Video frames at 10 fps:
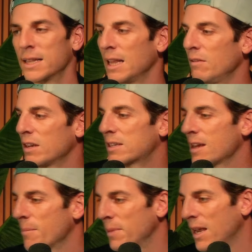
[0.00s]
Leaving
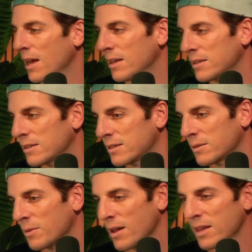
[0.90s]
some
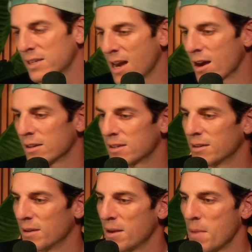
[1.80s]
because, well, they scare us
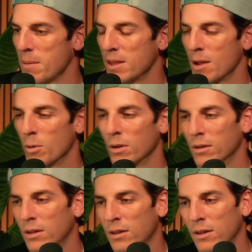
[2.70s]
and maybe they will
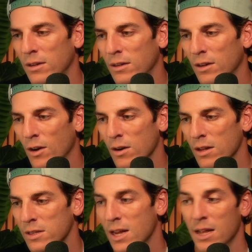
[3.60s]
hurt
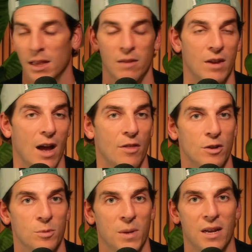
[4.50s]
us. Leaving
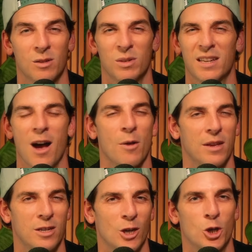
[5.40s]
others because we say, oh,
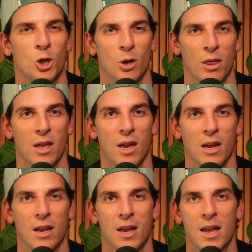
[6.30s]
this is a sure
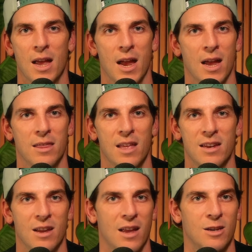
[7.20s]
thing. And
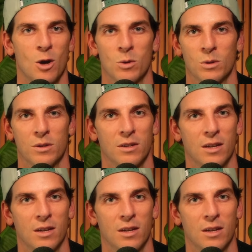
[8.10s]
then you get totaled.